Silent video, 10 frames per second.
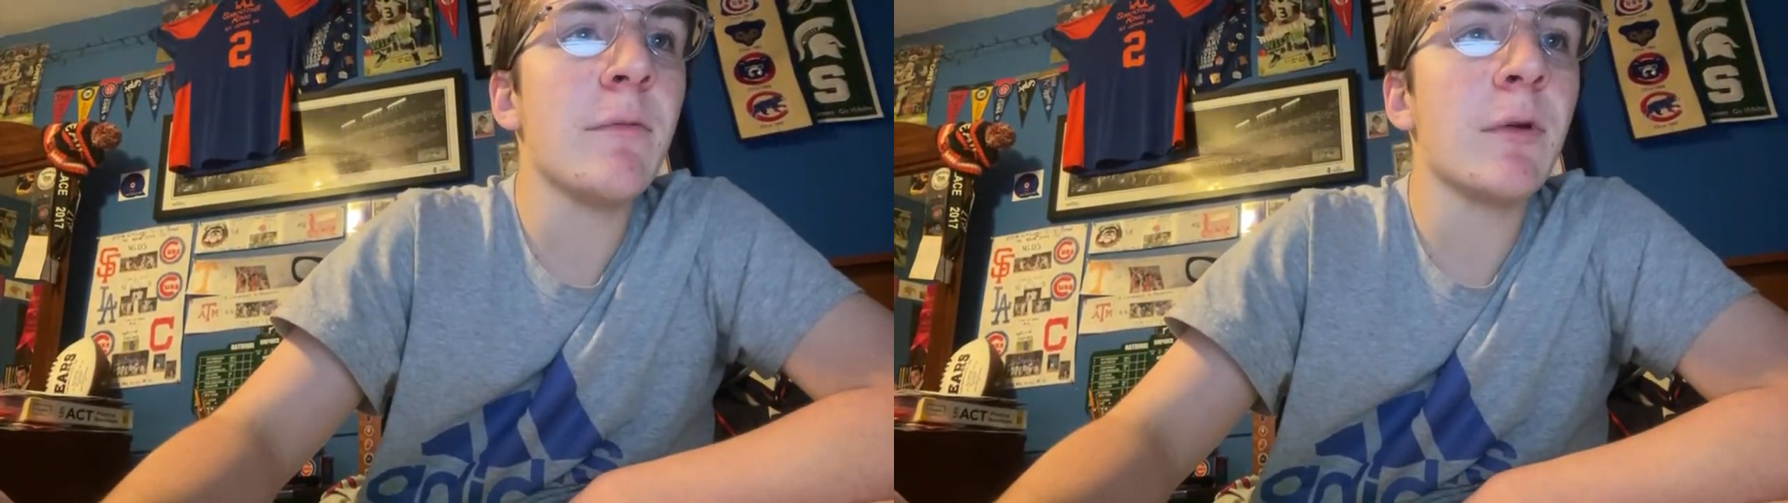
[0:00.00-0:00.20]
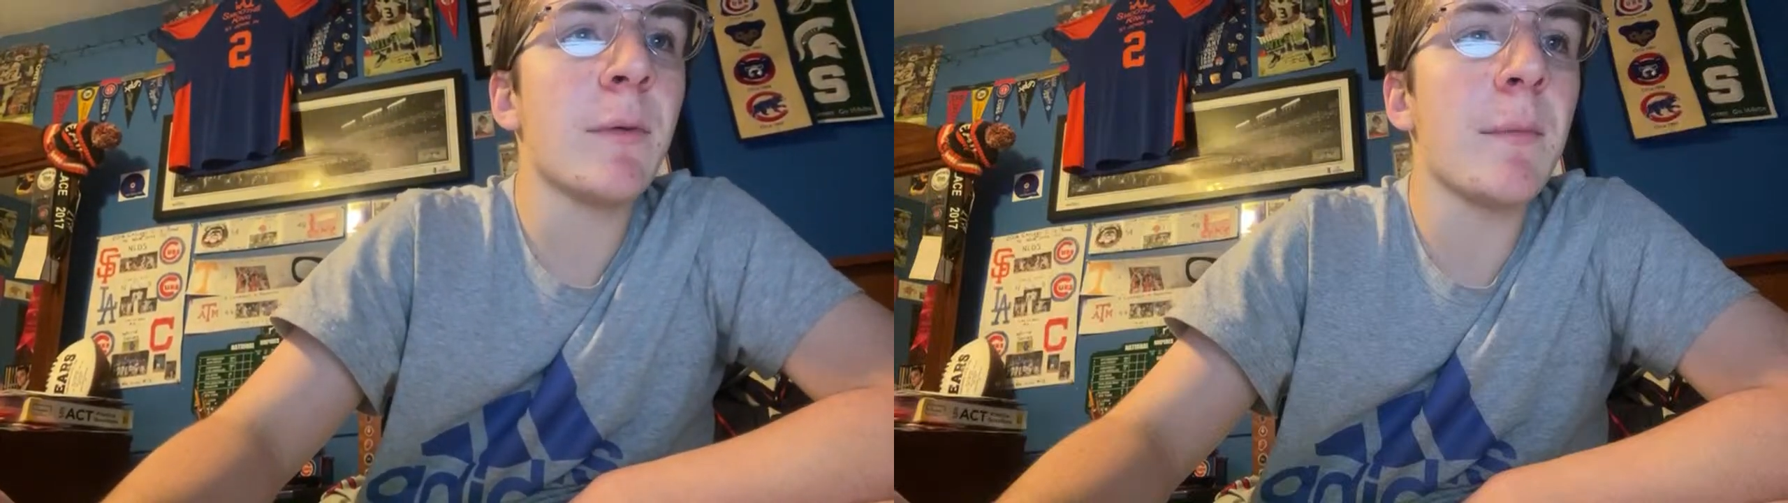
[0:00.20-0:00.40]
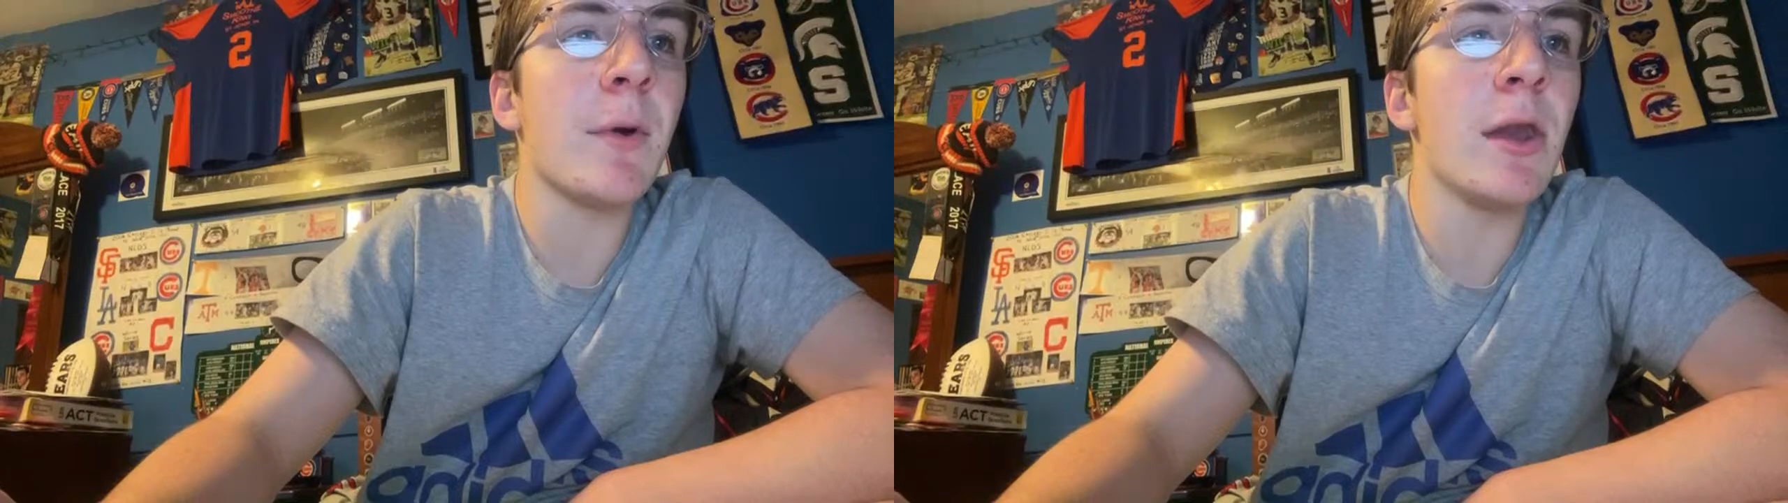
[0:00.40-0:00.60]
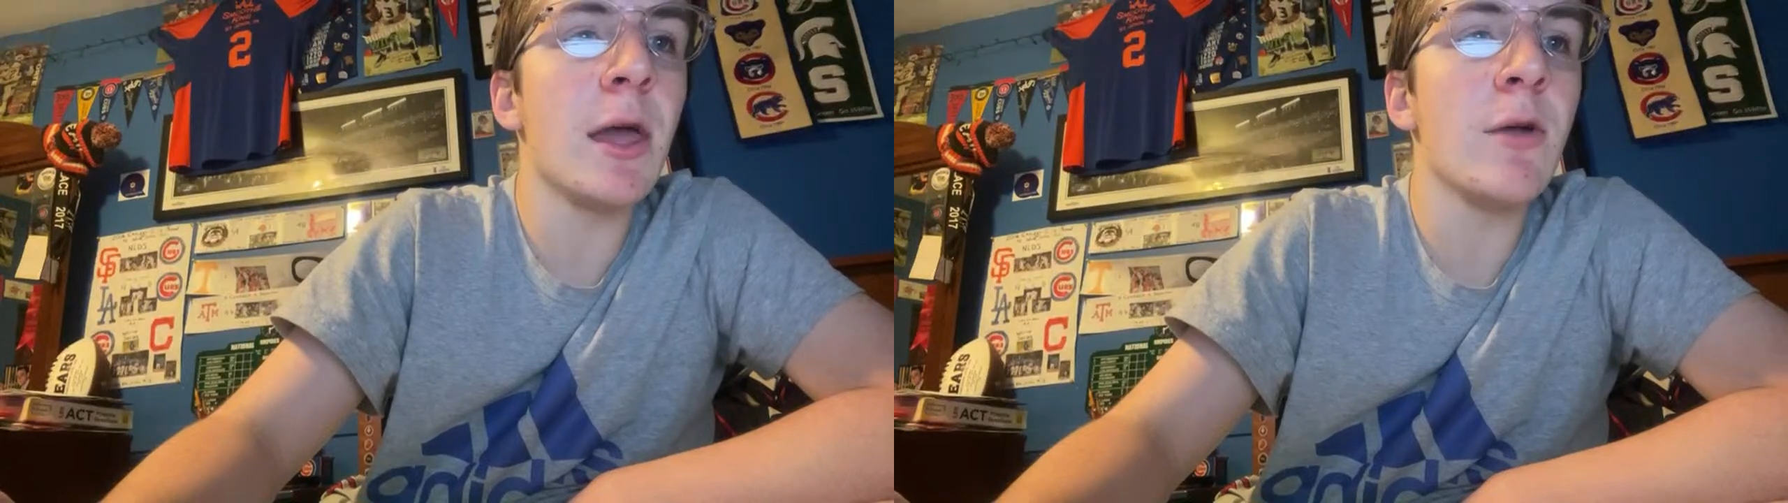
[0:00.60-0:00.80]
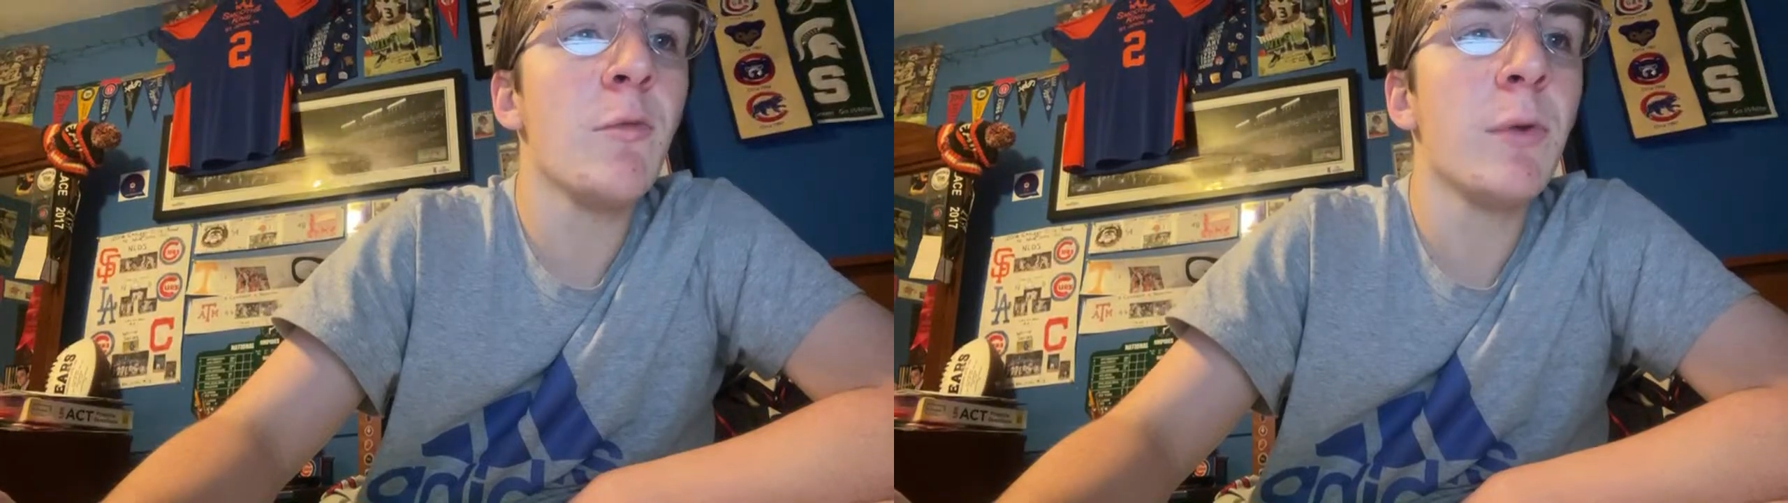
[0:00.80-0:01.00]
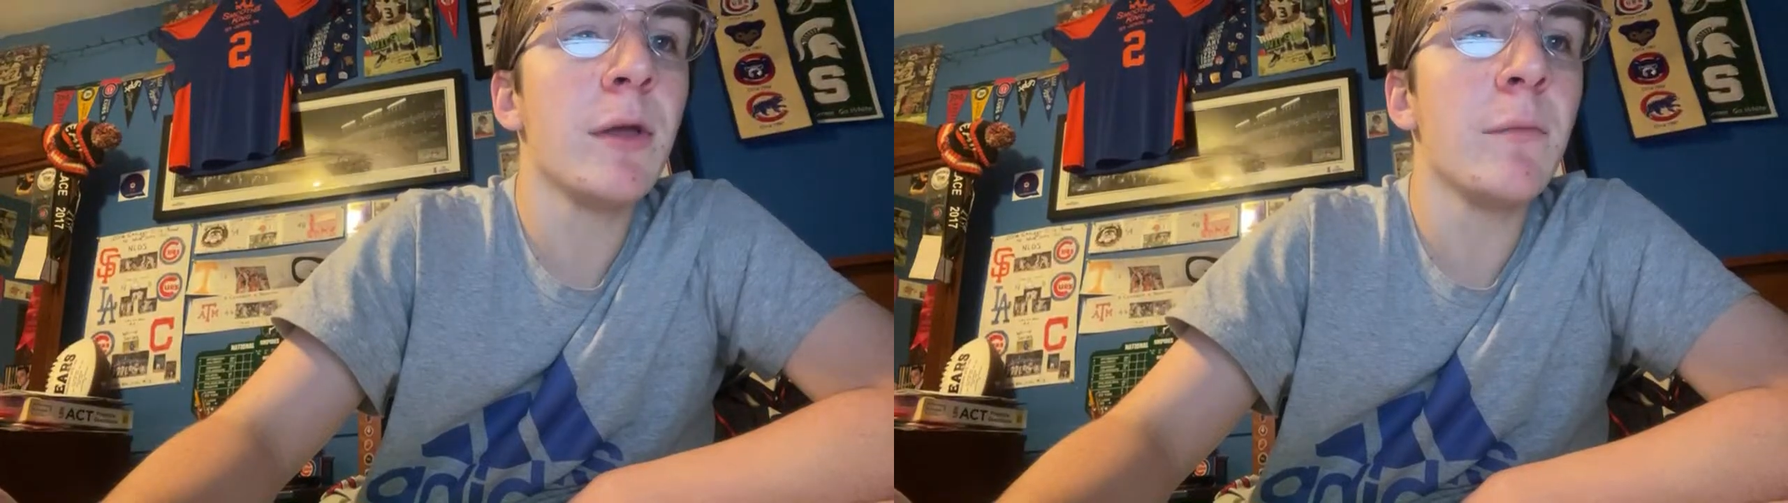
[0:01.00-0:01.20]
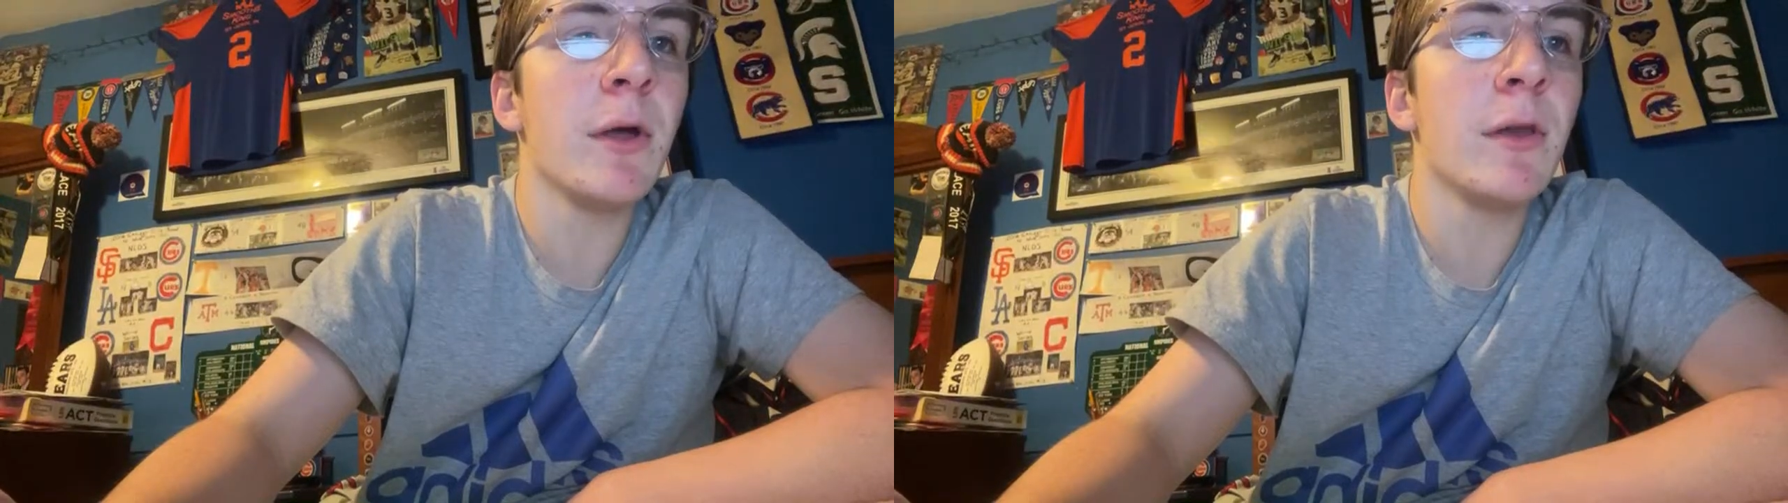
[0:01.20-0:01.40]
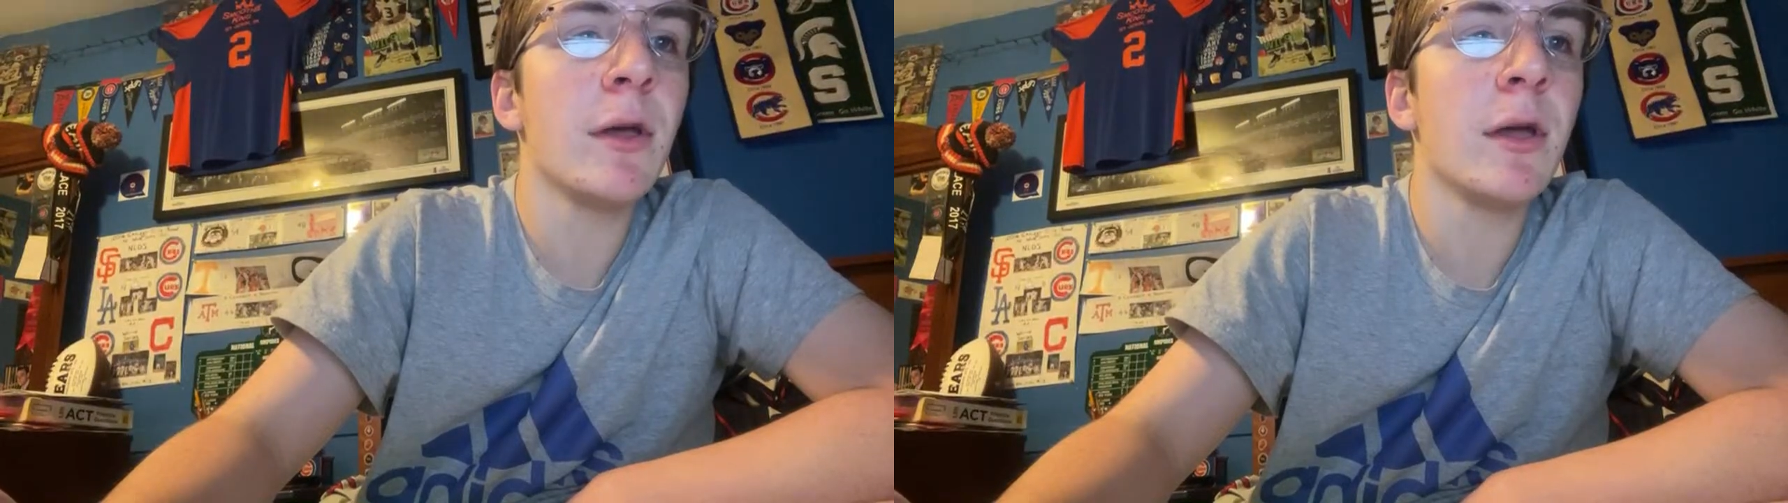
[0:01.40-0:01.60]
What about Monday? Who played
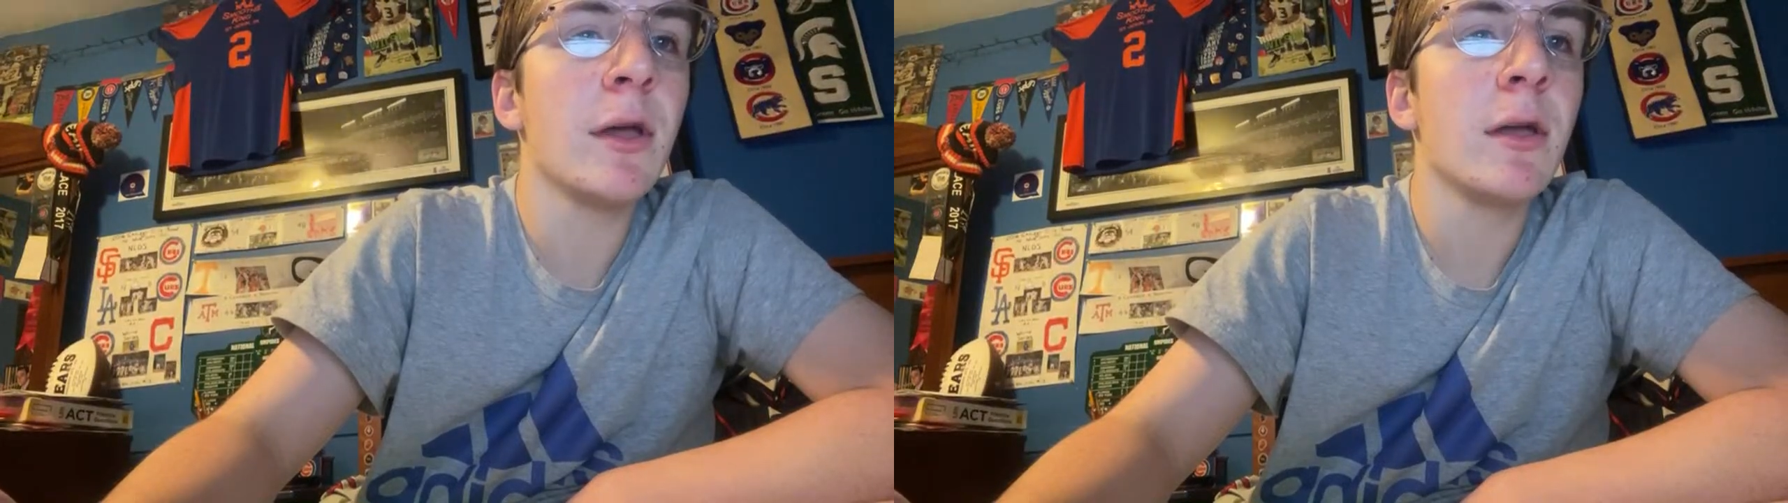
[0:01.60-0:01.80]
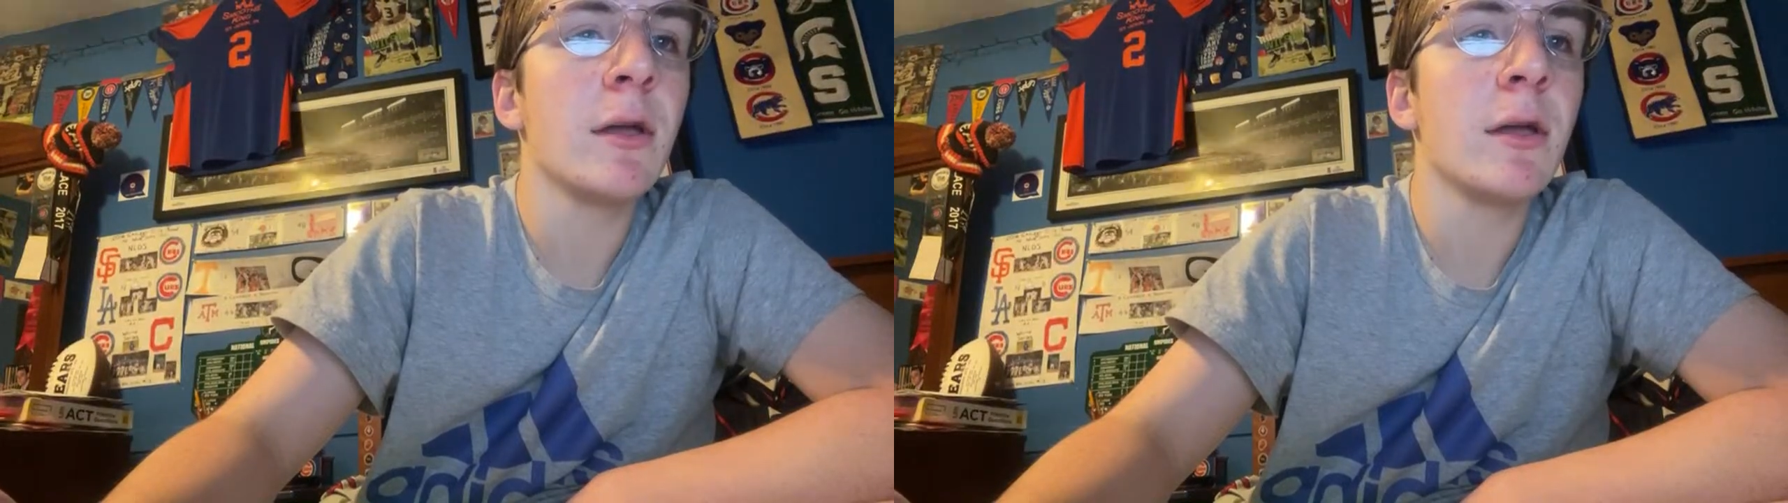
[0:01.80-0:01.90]
Monday?